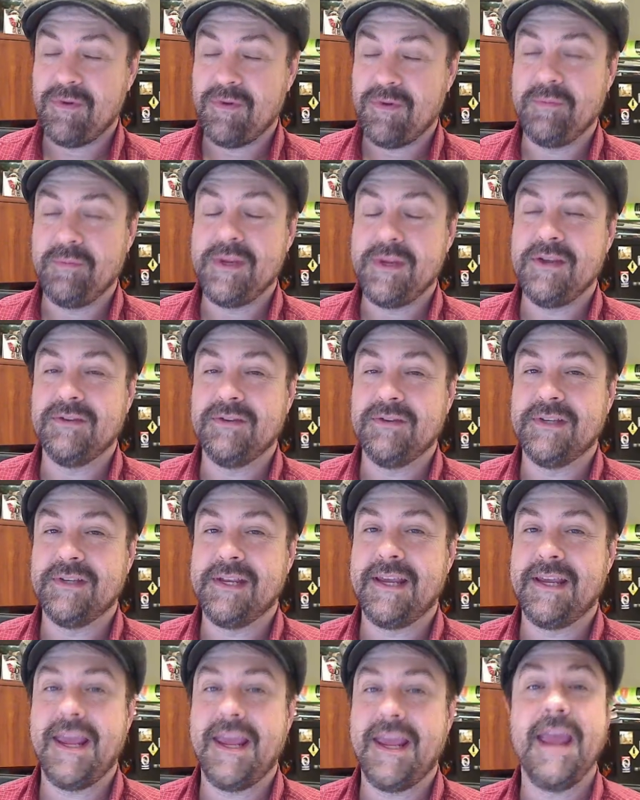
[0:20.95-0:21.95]
we'll be
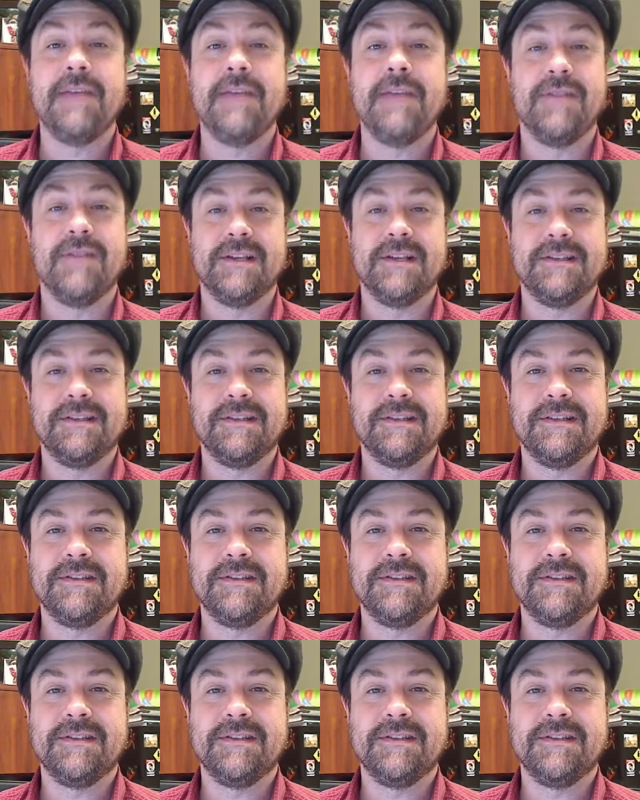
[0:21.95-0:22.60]
using Canvas.